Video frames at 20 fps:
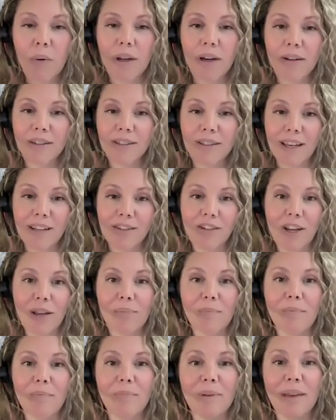We are such
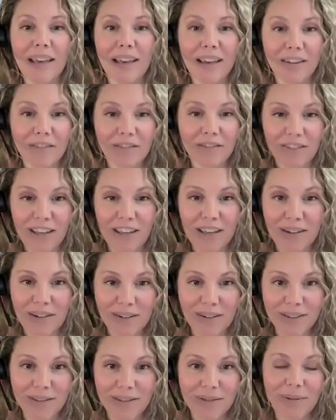a big
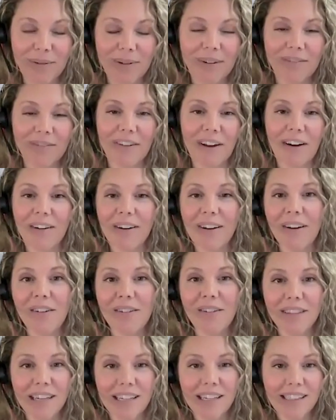field. We're very
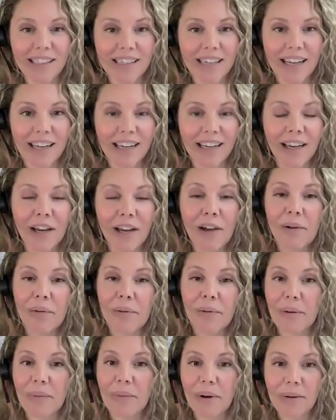holistic.
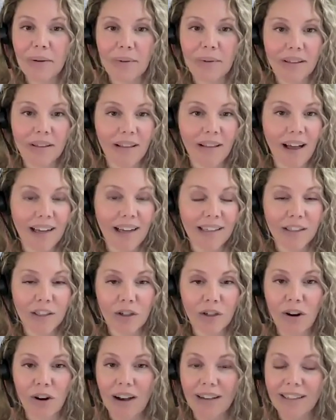We work with clients
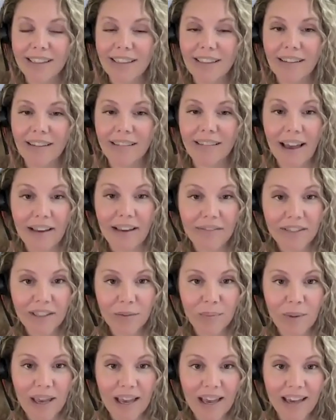across the
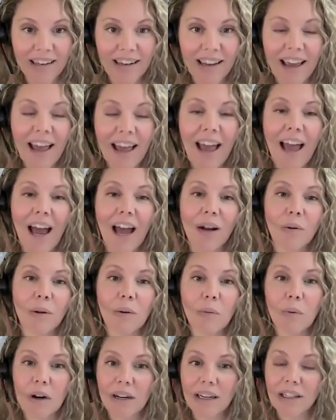lifespan, and
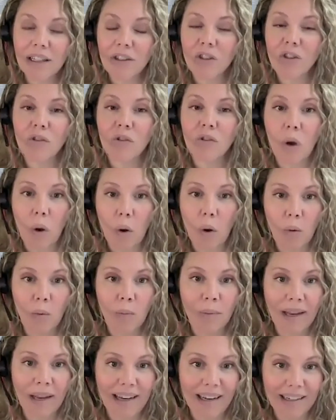we work in so
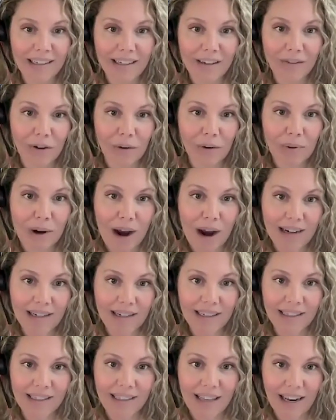many different
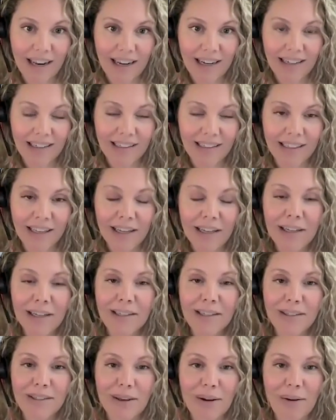practice settings.
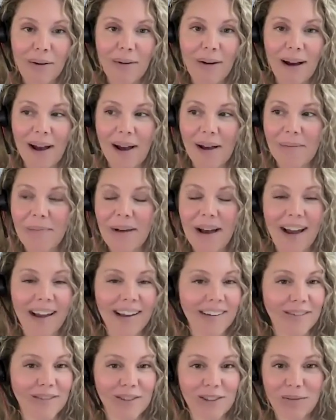So um,
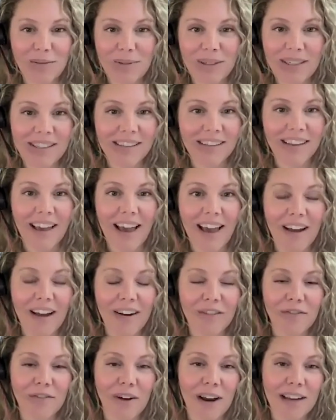I just recently
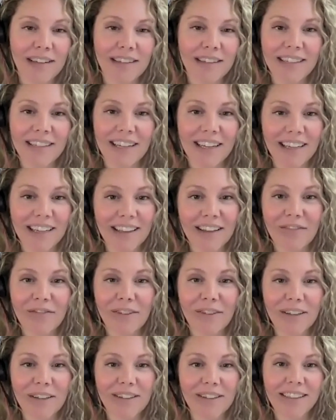had a friend in the
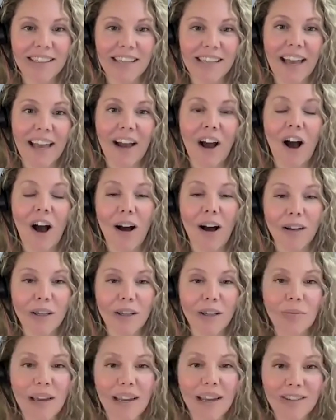field say,
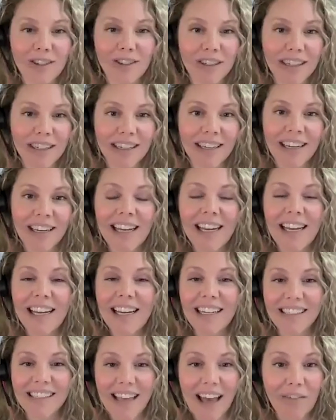occupation
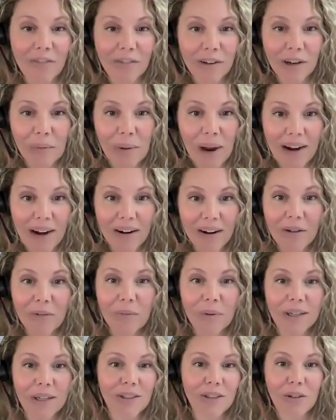is everywhere.
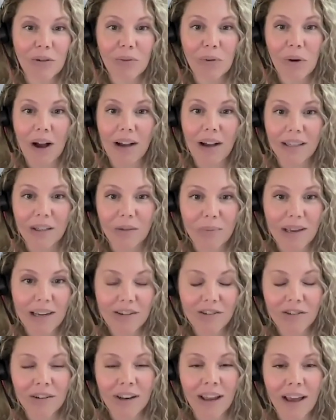We do
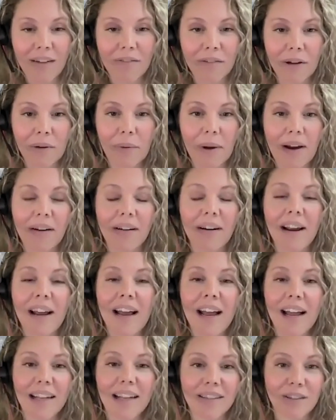occupation everywhere.
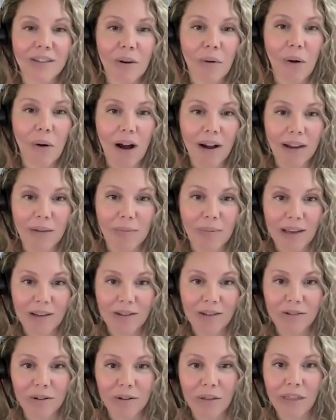And so
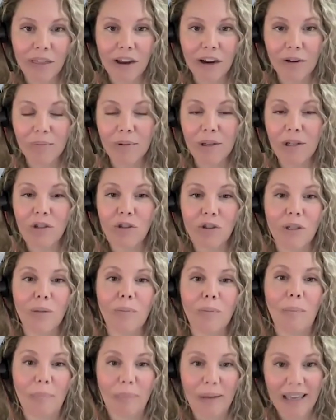occupational therapy
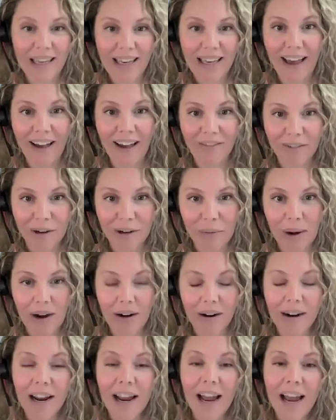should be
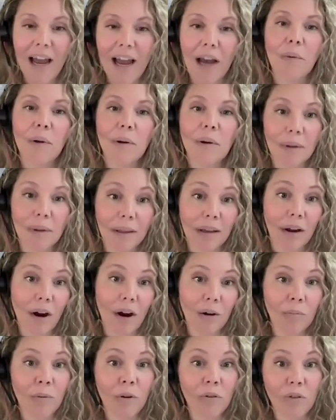everywhere. And we really
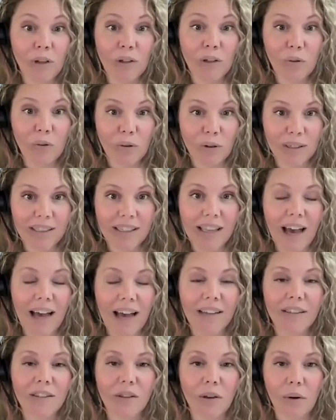are moving towards
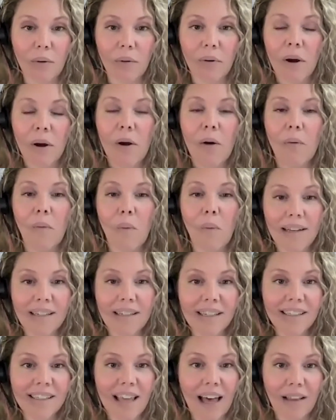that. So, what
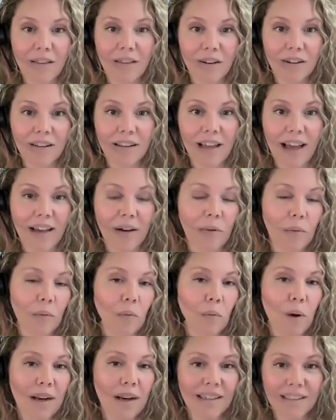does that look like?
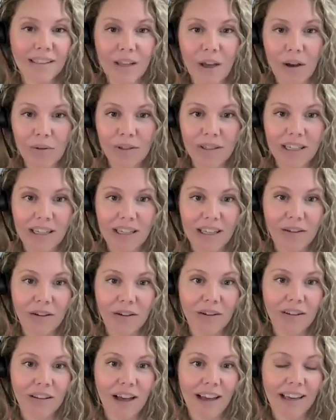What does OT
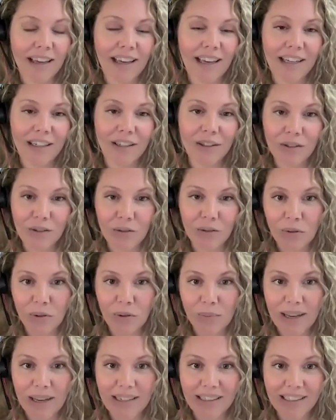look like in a
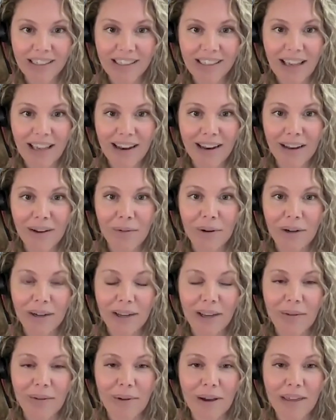school based setting
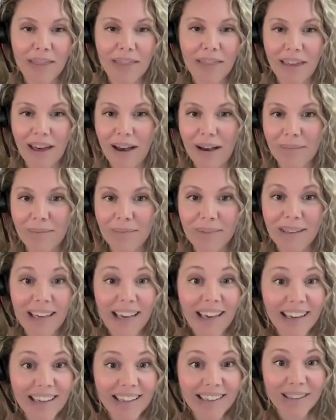working with um,
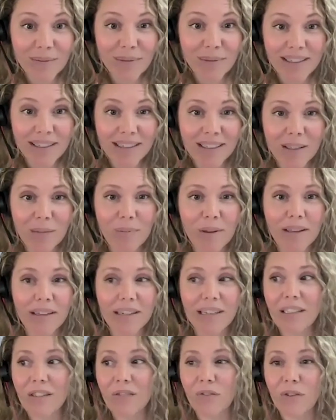kids with
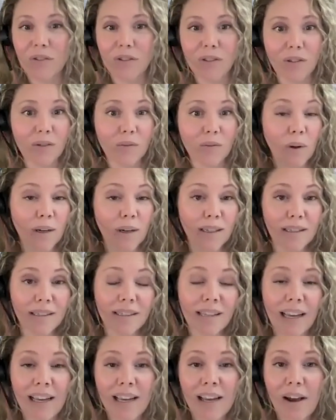disabilities versus what
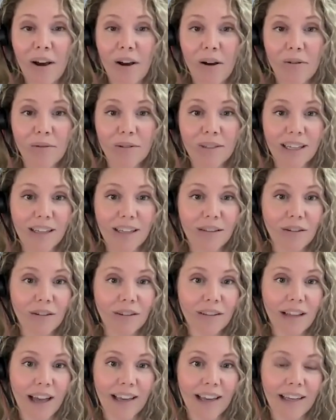does OT
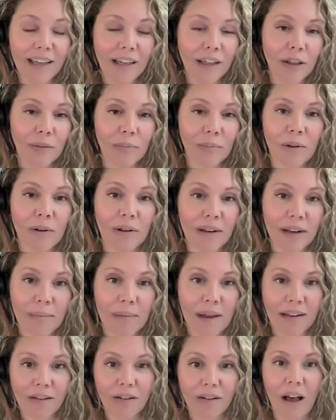look like in a community
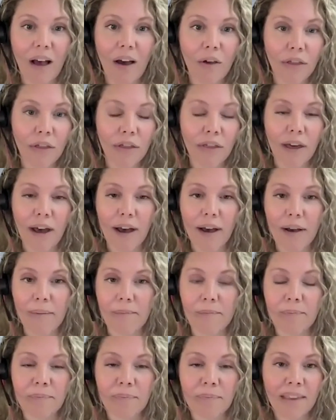mental health
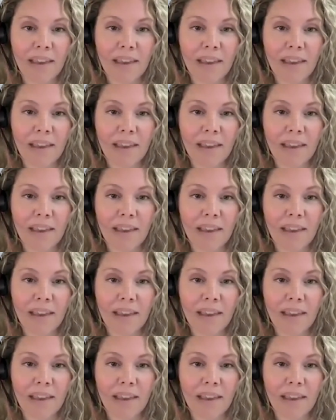um,